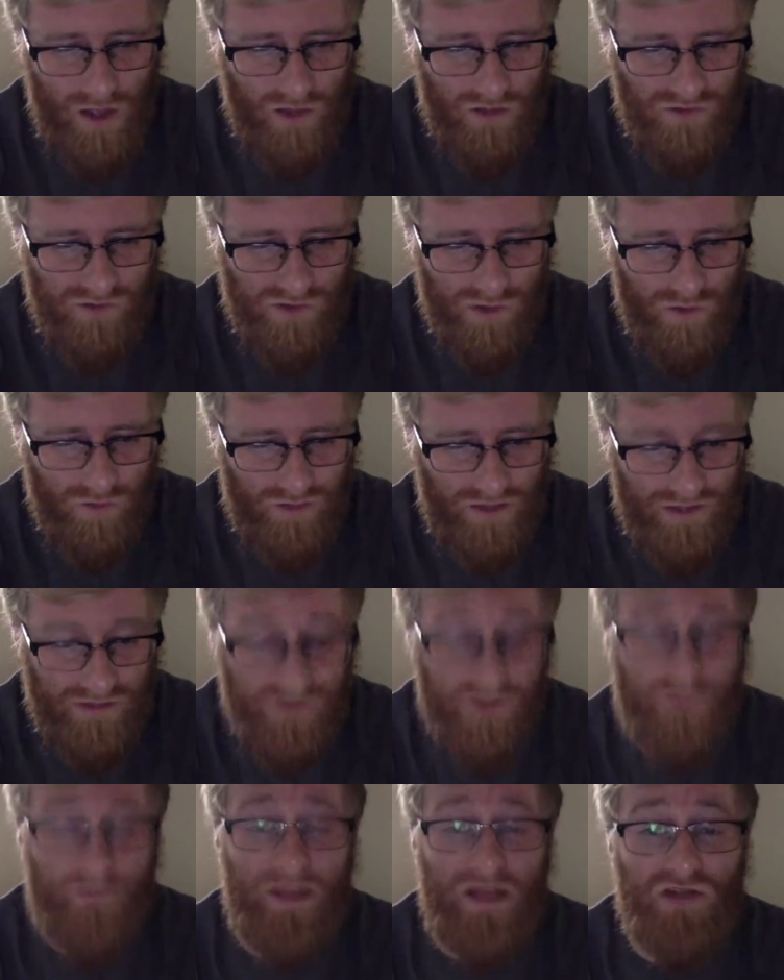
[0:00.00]
So that
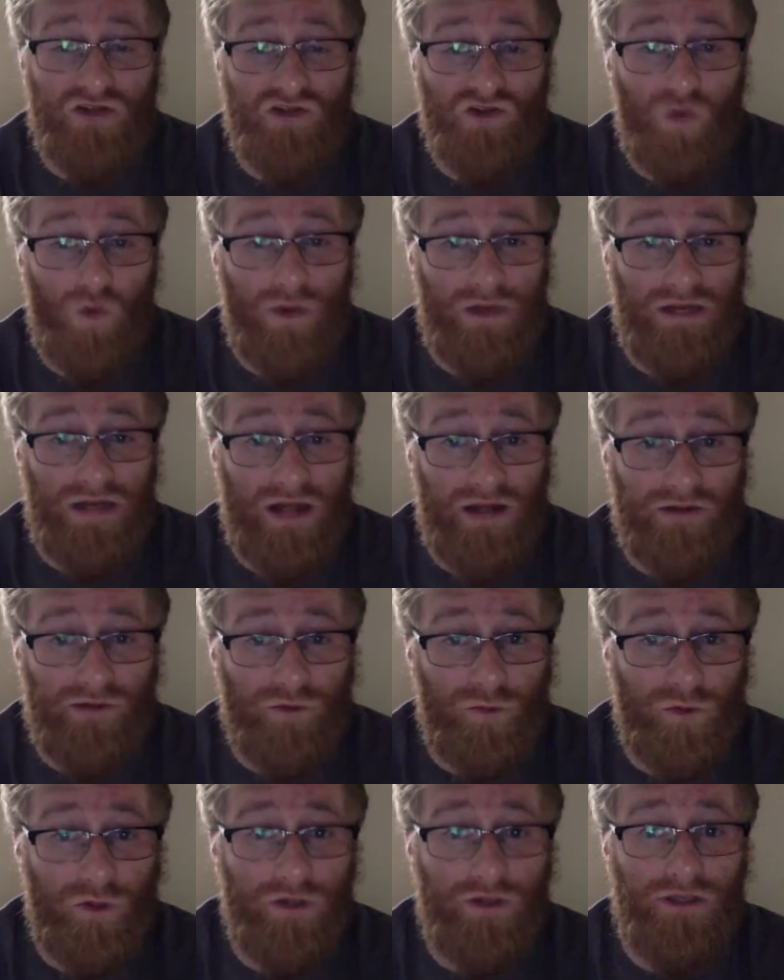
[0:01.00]
is on page 29 in
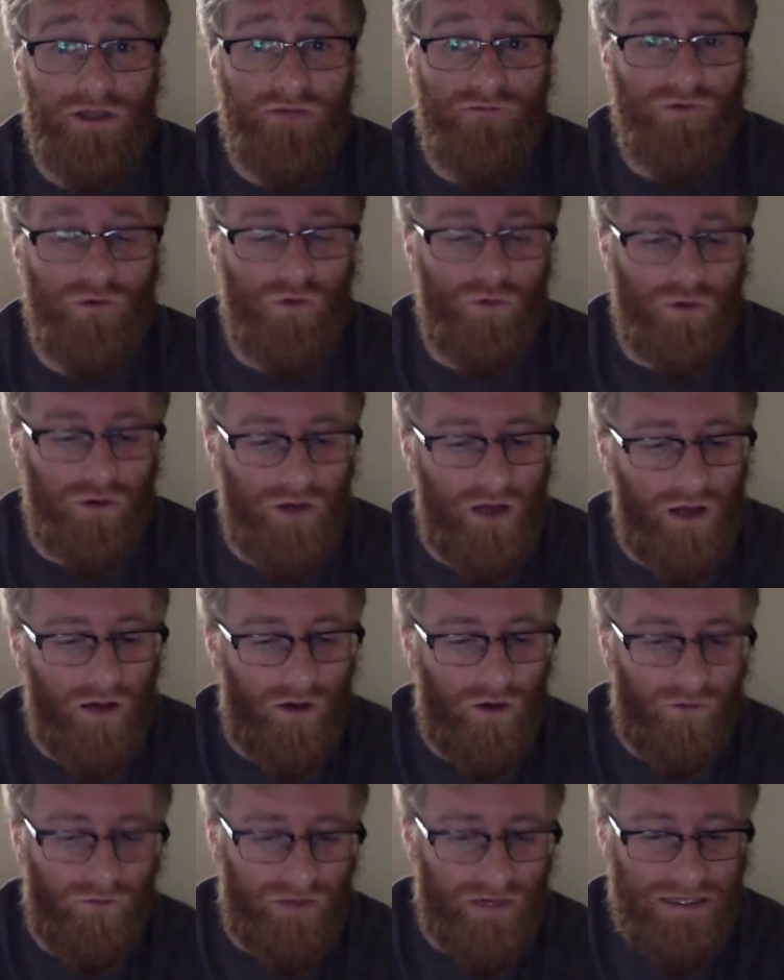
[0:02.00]
your book, if you were not
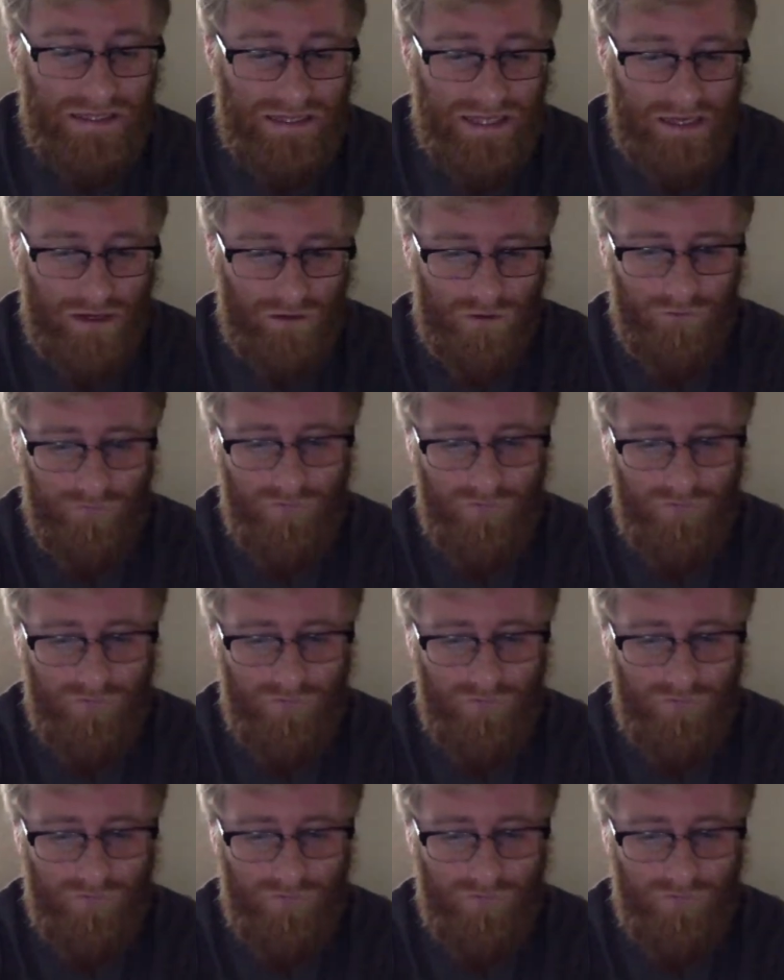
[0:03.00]
already there.